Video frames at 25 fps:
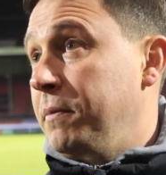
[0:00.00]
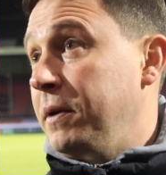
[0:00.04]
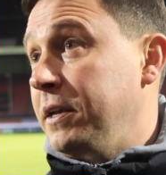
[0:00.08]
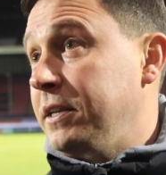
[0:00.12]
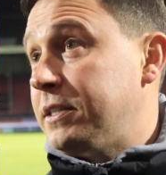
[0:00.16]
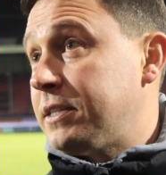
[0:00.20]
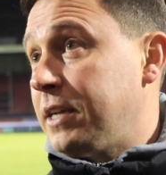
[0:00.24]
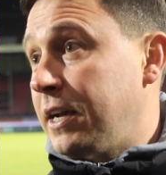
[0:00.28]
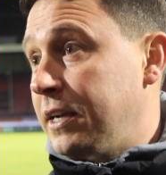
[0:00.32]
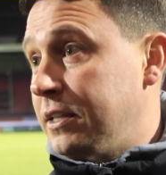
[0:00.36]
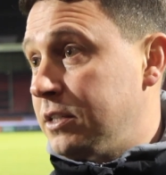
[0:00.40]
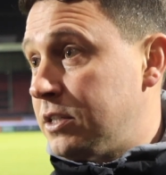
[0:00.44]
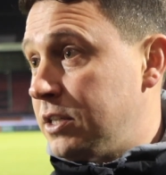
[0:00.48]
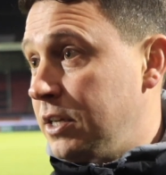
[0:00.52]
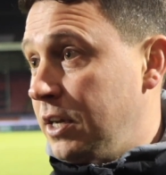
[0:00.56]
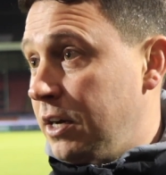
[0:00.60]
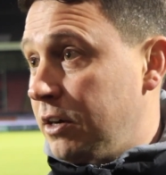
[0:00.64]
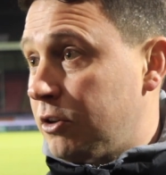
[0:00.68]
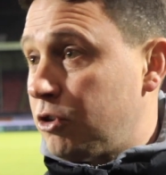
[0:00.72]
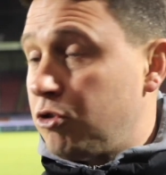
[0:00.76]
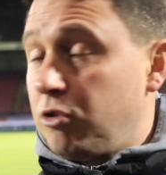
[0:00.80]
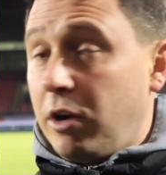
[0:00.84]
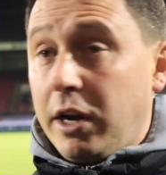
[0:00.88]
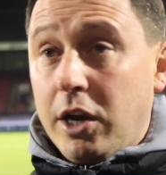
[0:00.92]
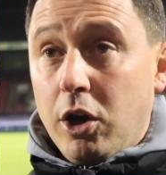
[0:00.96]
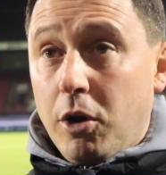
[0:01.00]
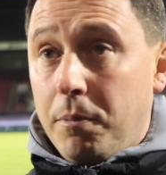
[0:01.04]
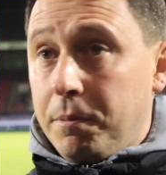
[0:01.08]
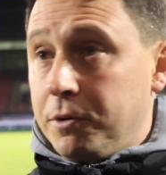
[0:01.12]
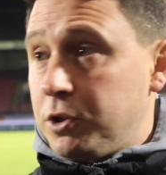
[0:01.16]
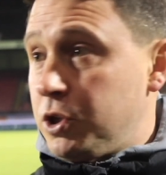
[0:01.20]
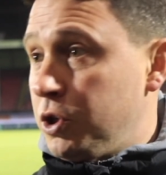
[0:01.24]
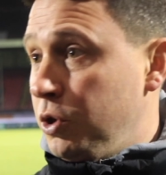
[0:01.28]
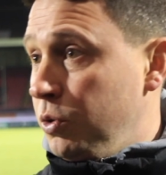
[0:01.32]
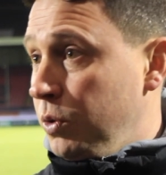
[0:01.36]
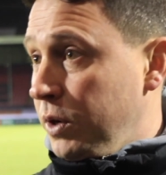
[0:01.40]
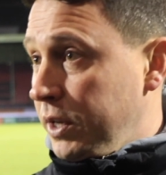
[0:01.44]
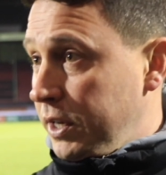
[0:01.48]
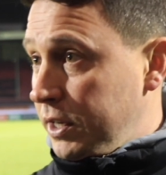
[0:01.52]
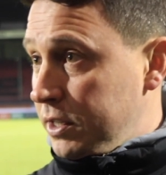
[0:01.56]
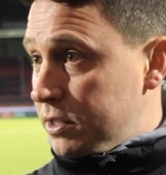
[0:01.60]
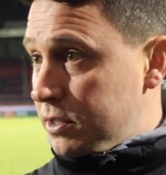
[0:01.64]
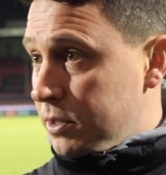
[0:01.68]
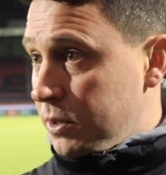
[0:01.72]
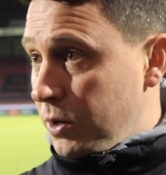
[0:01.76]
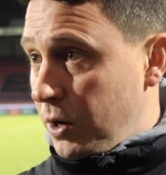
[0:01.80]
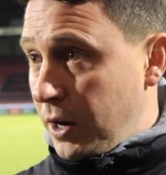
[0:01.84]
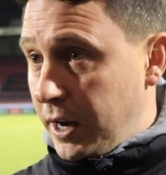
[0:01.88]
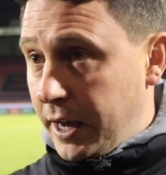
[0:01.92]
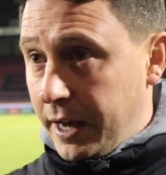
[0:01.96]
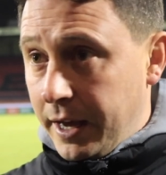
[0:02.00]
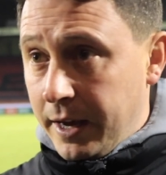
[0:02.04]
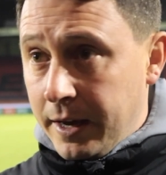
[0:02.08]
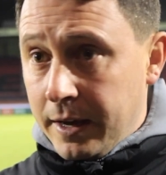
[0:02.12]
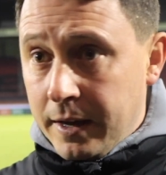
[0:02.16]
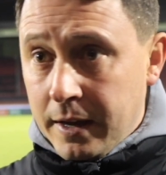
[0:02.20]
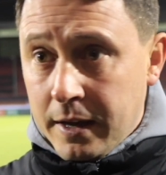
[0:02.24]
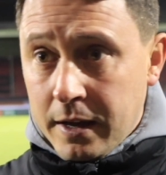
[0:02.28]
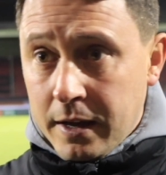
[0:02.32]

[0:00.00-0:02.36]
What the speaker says: me saying to you, great opportunity tonight